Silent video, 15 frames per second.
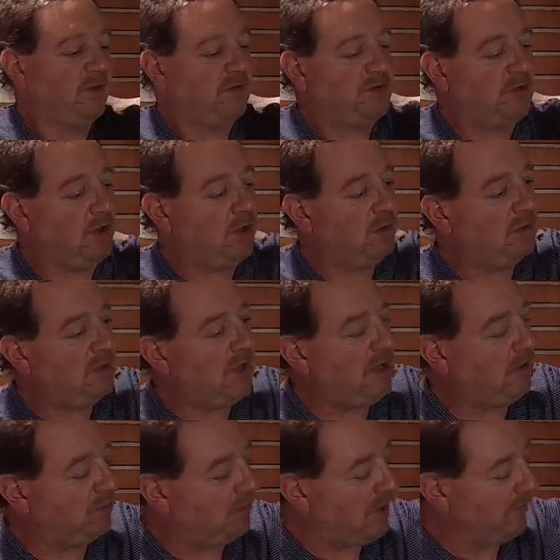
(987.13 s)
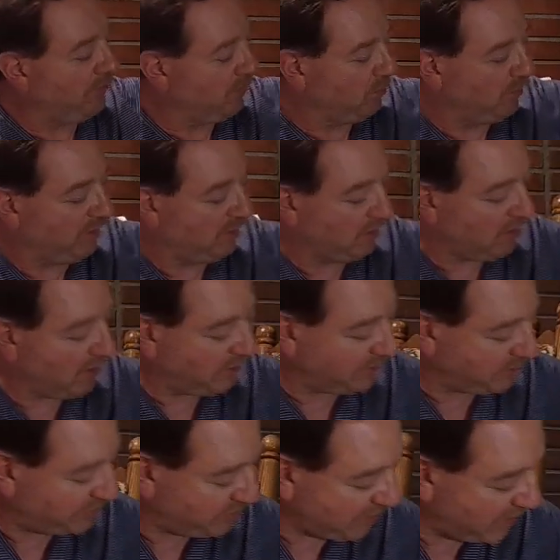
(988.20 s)
So I don't ever really like
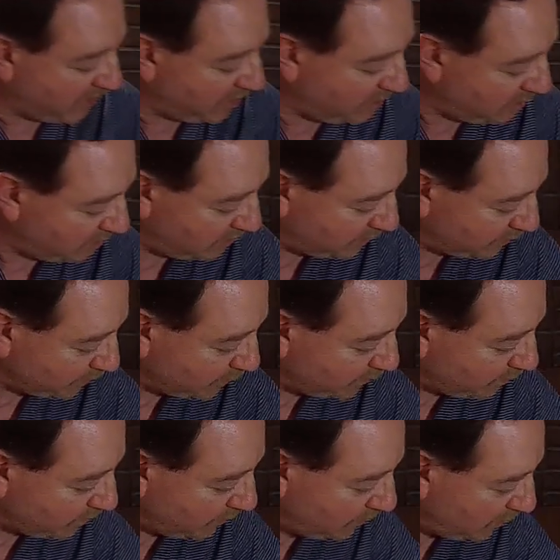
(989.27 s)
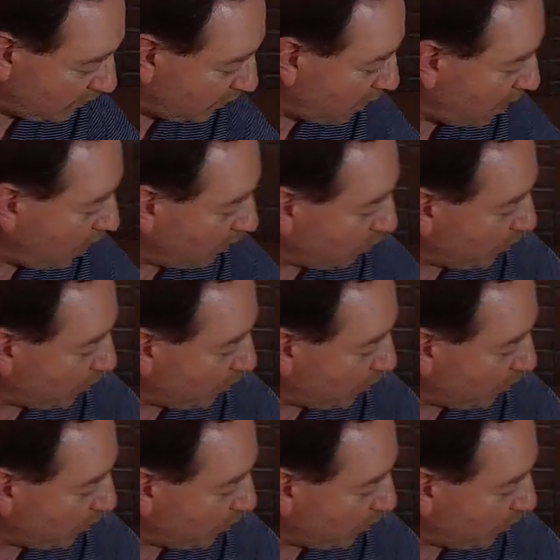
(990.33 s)
to say long